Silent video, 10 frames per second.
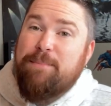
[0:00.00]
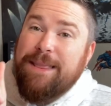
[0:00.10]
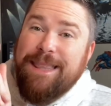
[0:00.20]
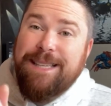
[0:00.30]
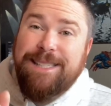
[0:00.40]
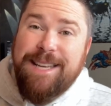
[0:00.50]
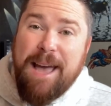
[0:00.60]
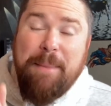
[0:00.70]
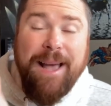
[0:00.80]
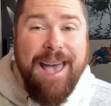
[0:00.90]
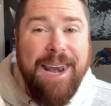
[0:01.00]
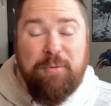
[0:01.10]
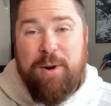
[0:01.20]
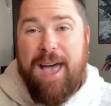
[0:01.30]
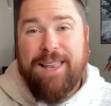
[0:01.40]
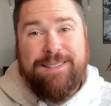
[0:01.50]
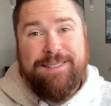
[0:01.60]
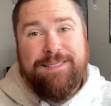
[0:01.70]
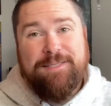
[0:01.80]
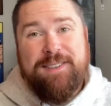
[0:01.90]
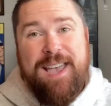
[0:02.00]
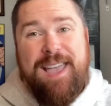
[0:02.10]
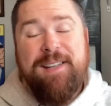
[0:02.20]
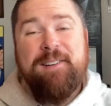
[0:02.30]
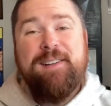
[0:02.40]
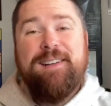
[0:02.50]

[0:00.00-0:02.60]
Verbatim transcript: but this time I got it right. Okay?